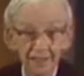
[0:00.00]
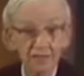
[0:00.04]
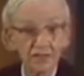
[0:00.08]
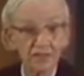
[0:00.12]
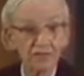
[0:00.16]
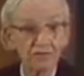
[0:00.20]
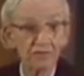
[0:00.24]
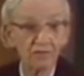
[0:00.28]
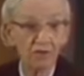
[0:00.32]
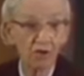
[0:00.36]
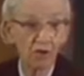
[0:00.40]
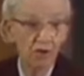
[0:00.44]

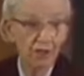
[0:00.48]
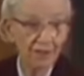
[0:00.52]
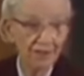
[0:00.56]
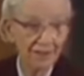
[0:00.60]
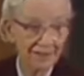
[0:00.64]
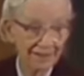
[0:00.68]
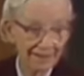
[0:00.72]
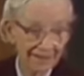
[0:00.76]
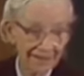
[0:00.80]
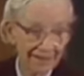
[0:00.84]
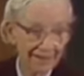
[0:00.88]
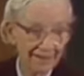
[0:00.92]
there's fraud
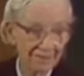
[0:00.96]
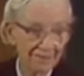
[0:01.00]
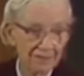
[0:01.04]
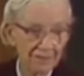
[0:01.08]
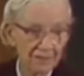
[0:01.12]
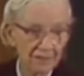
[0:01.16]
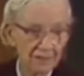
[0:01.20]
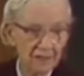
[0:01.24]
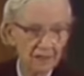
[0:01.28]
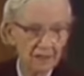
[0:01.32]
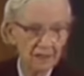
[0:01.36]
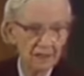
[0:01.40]
and theft.
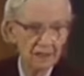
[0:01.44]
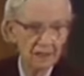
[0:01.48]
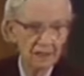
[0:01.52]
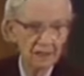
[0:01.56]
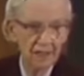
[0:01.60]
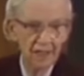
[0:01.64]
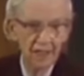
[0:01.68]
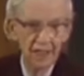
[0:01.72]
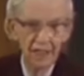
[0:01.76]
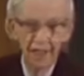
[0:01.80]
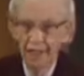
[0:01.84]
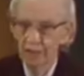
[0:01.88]

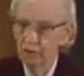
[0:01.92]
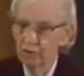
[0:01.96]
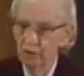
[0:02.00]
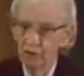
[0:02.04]
And